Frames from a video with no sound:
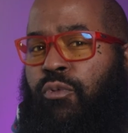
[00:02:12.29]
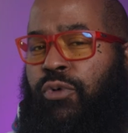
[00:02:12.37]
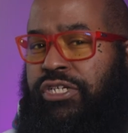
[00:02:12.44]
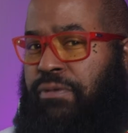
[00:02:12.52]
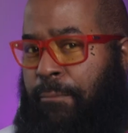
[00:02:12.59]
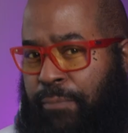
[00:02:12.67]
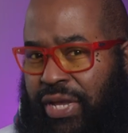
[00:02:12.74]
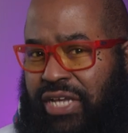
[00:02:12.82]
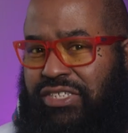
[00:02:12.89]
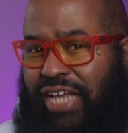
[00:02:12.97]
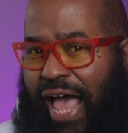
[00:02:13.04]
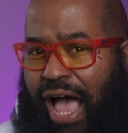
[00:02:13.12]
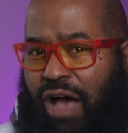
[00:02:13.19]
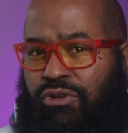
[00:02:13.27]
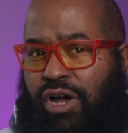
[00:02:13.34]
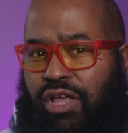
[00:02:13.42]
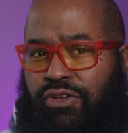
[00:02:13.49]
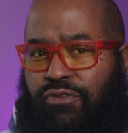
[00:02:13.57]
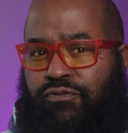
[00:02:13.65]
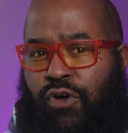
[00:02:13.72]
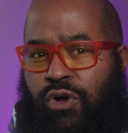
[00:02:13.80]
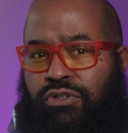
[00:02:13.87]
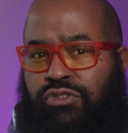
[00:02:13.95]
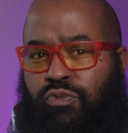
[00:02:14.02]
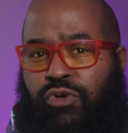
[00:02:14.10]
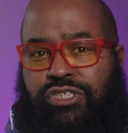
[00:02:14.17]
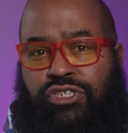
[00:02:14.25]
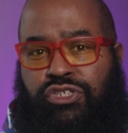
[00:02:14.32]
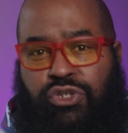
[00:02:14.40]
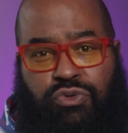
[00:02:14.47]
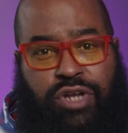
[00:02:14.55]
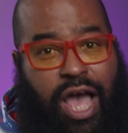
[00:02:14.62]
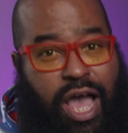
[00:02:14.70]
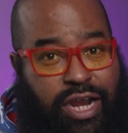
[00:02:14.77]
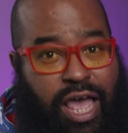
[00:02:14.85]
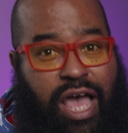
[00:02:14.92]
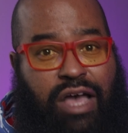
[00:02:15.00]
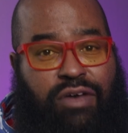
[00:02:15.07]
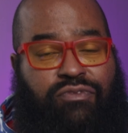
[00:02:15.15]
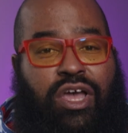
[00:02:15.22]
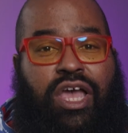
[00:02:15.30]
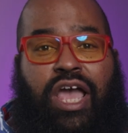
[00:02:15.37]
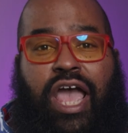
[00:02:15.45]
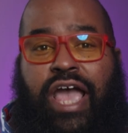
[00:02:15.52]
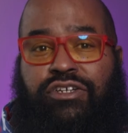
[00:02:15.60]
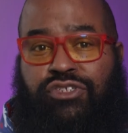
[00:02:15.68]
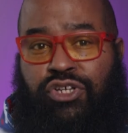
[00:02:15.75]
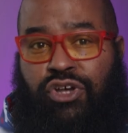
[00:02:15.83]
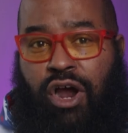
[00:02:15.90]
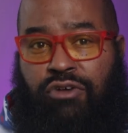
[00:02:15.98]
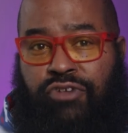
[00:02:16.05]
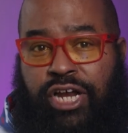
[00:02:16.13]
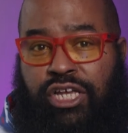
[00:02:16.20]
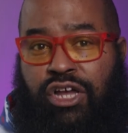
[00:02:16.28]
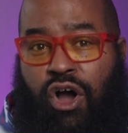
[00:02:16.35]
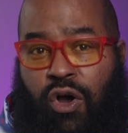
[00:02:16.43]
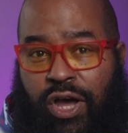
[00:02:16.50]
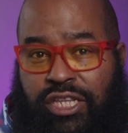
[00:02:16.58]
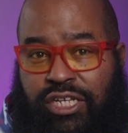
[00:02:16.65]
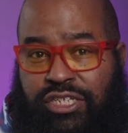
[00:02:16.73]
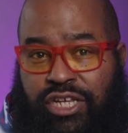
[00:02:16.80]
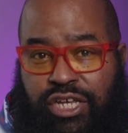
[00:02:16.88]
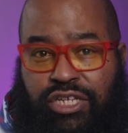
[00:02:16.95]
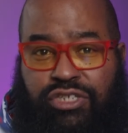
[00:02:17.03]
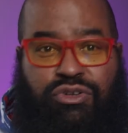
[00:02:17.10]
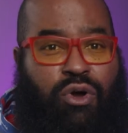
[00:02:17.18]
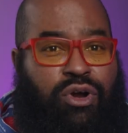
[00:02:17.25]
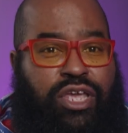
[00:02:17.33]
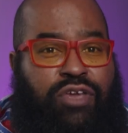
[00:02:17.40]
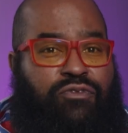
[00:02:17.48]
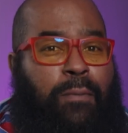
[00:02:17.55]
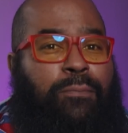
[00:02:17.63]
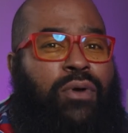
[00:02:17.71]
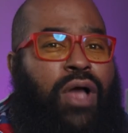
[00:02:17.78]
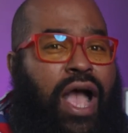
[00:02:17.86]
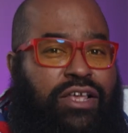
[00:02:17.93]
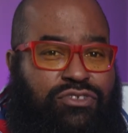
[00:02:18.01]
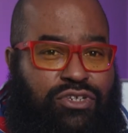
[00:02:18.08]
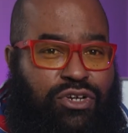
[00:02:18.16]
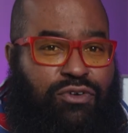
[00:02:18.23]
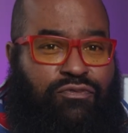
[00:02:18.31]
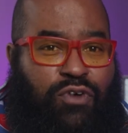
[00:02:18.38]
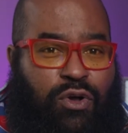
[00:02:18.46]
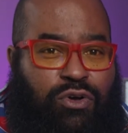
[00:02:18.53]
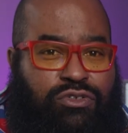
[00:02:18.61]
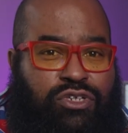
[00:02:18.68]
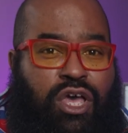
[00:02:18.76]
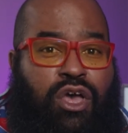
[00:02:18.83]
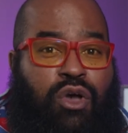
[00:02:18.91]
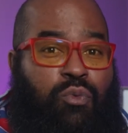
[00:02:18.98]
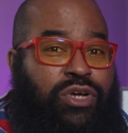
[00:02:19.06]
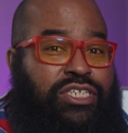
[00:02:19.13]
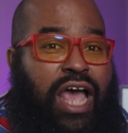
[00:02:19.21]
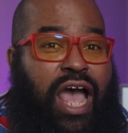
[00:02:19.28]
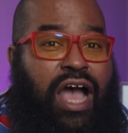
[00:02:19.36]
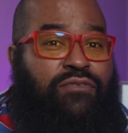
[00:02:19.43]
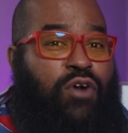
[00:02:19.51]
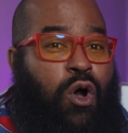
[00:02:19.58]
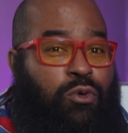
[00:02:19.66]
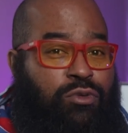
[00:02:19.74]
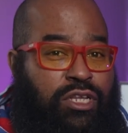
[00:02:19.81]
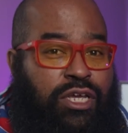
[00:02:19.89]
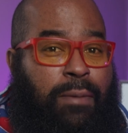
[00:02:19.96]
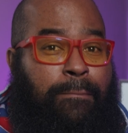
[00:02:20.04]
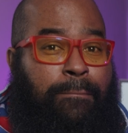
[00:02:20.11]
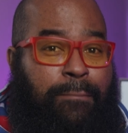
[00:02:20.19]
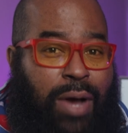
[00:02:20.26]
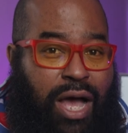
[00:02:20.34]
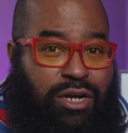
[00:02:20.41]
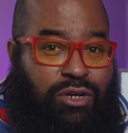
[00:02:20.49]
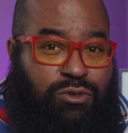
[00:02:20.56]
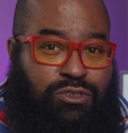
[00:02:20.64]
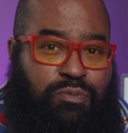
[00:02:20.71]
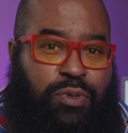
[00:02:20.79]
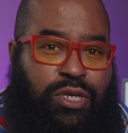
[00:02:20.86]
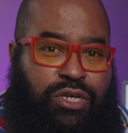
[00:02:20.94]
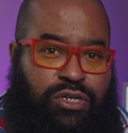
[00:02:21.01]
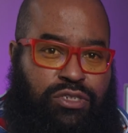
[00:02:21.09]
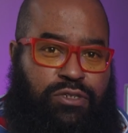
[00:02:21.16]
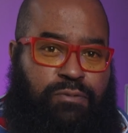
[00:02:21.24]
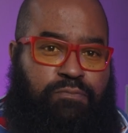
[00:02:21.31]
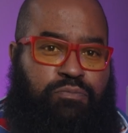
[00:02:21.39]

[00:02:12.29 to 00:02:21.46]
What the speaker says: which beats out other phones which do not have HDR-ready OLEDs or even pricier phones which have only mono speakers.